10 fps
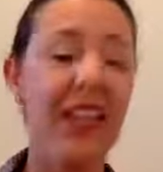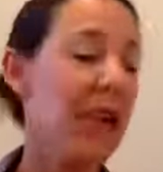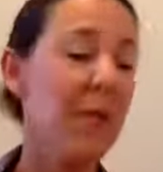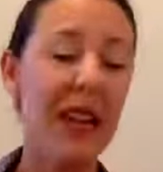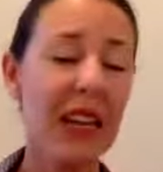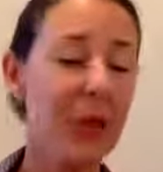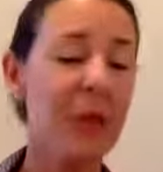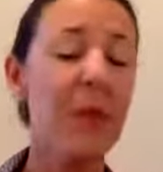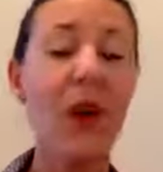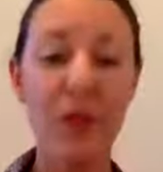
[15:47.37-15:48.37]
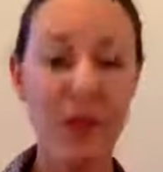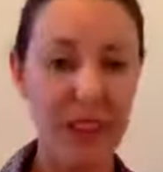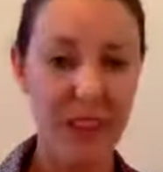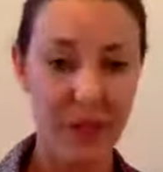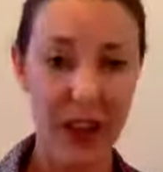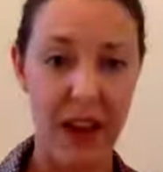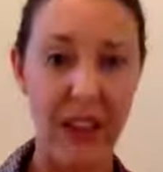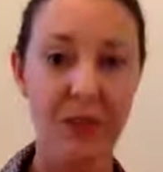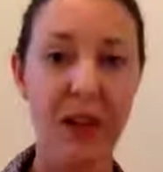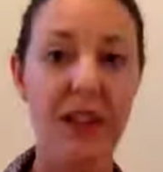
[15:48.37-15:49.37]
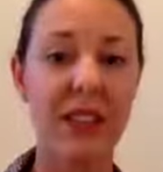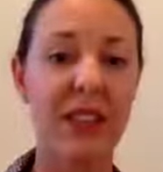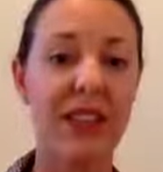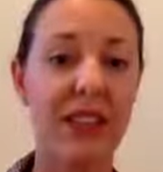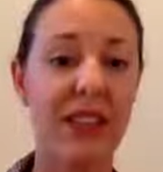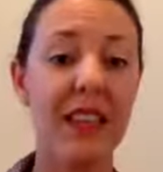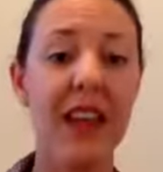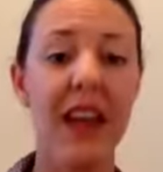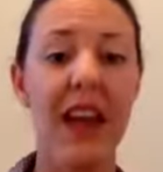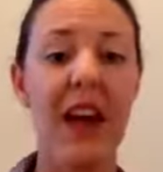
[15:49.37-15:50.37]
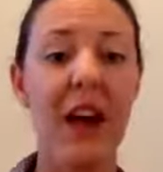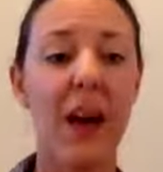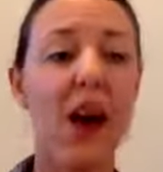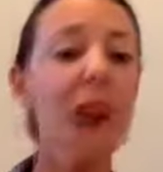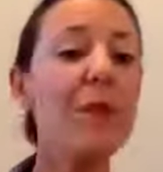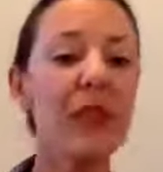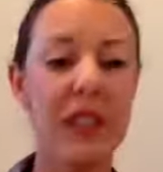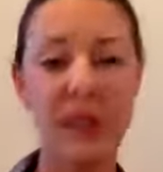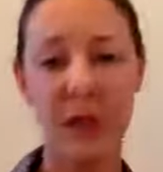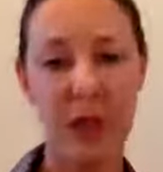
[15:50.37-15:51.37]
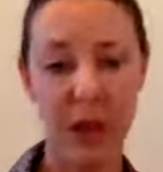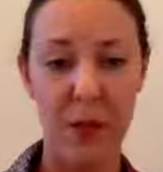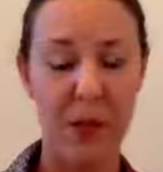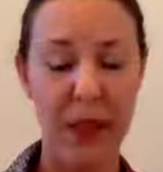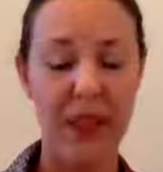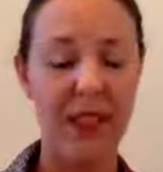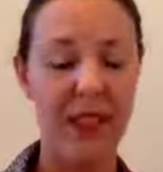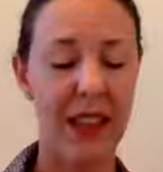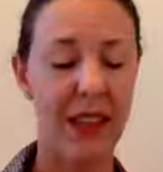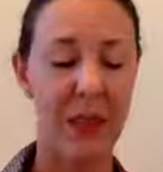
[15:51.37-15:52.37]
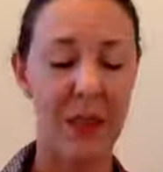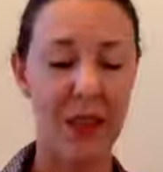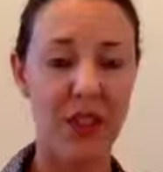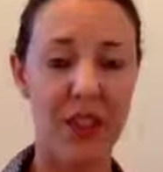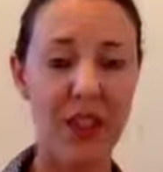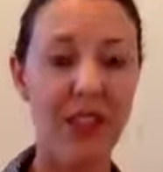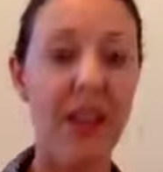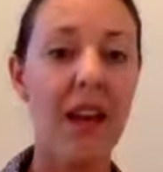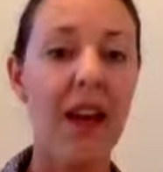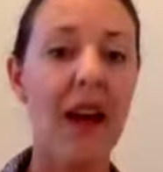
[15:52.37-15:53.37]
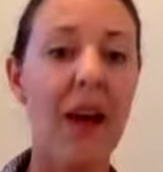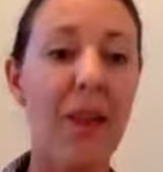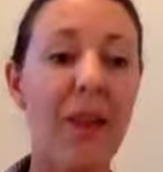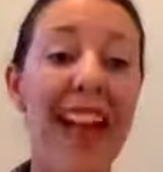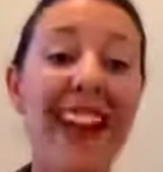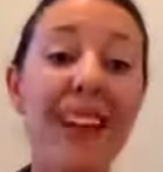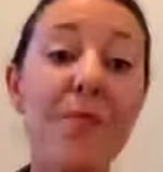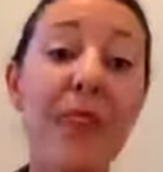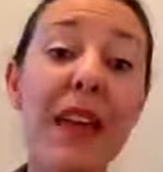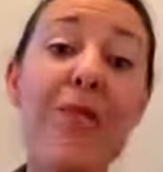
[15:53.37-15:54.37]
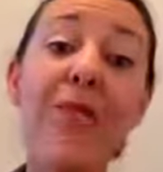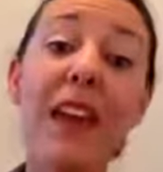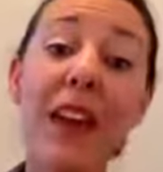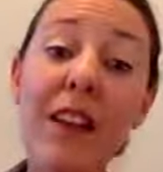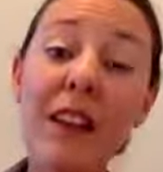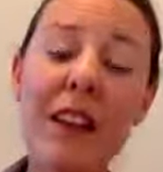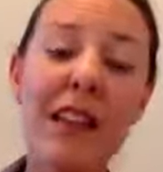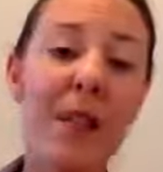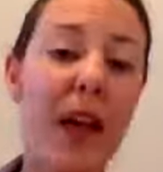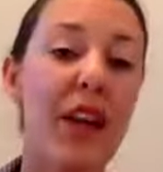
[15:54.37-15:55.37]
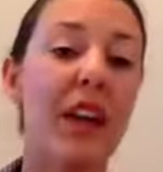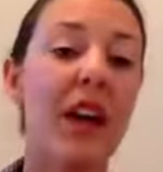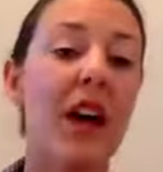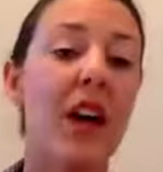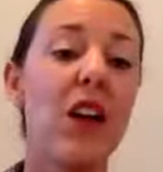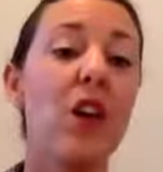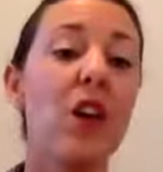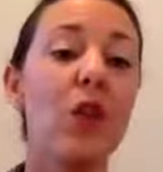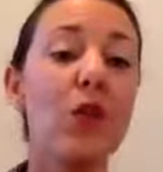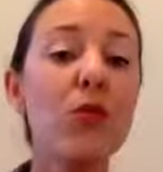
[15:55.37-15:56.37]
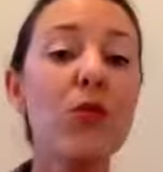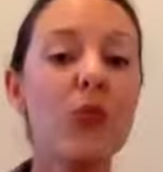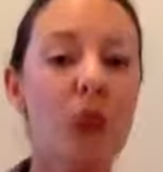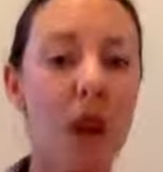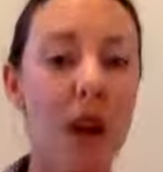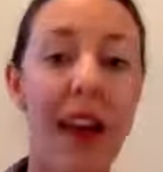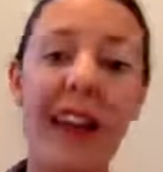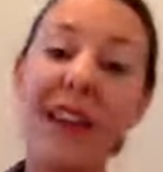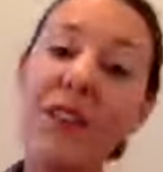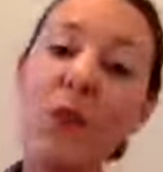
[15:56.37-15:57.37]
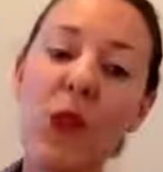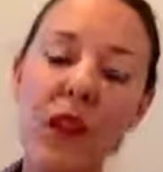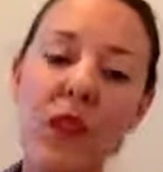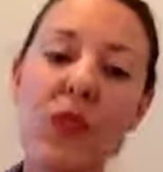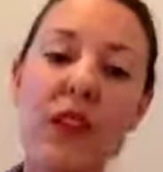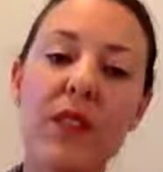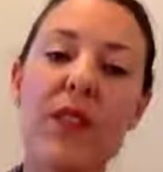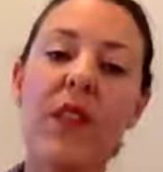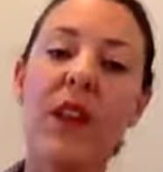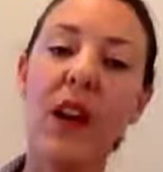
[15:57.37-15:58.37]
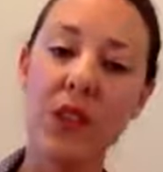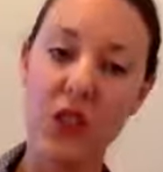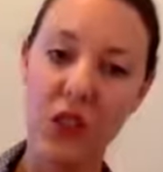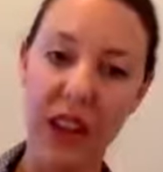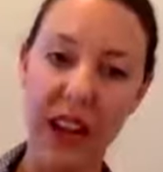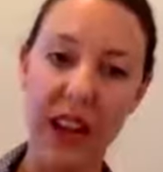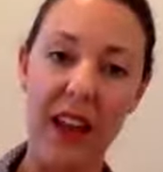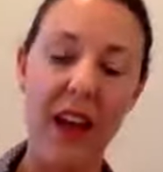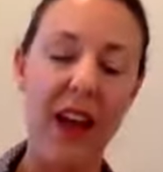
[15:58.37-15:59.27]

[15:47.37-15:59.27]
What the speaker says: It might not be perfect advice, because this is unbelievably complex, as Heather mentioned. And it may vary depending on who you are and even where you live in the country.